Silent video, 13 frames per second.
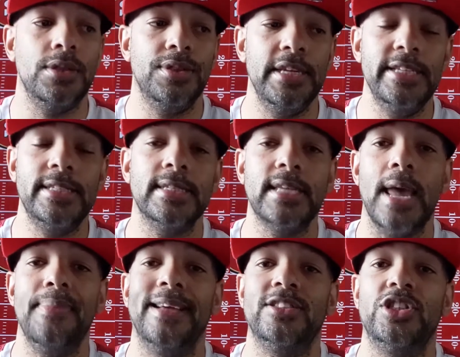This is a
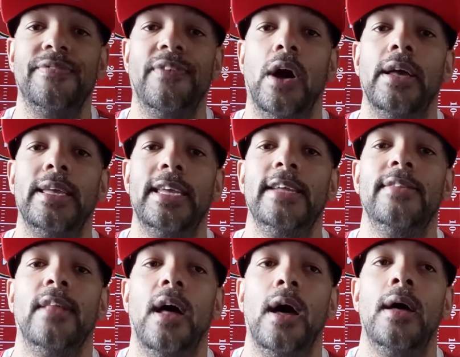game that Javon
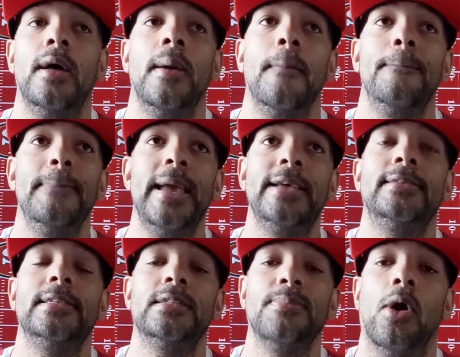Kinlaw makes
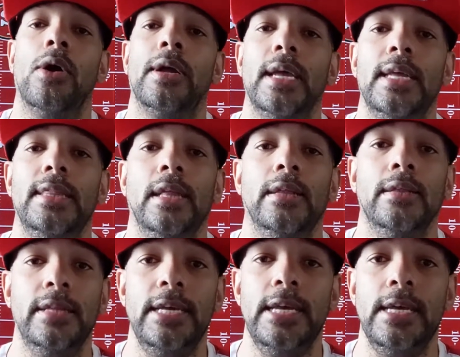his mark in the
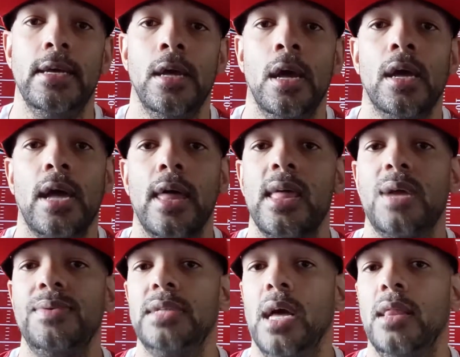league. Kind of
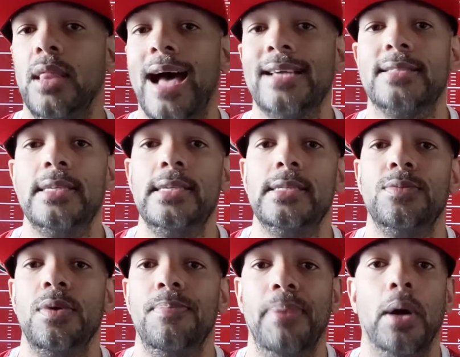like we saw last
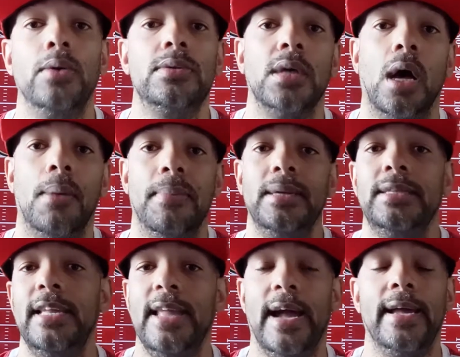season with Bosa on
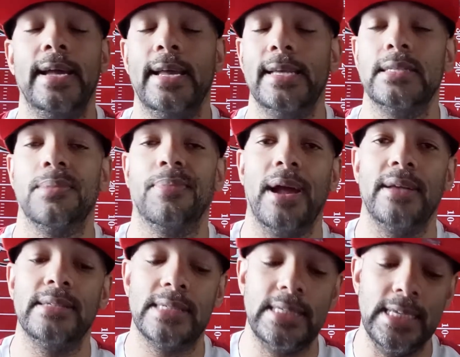Monday night against the
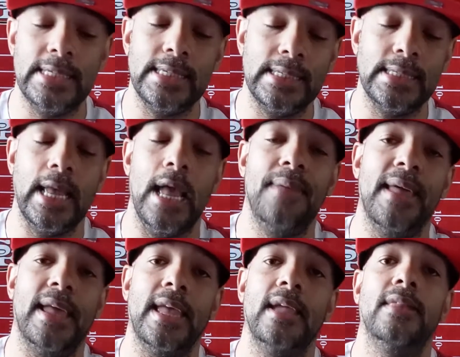Browns. This is the game
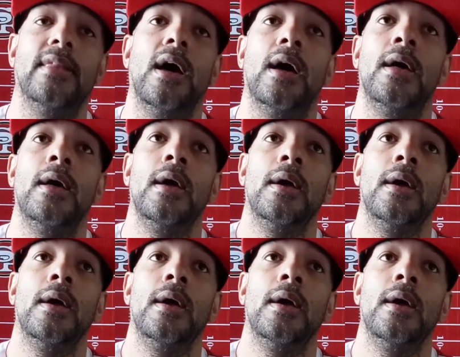that Kinlaw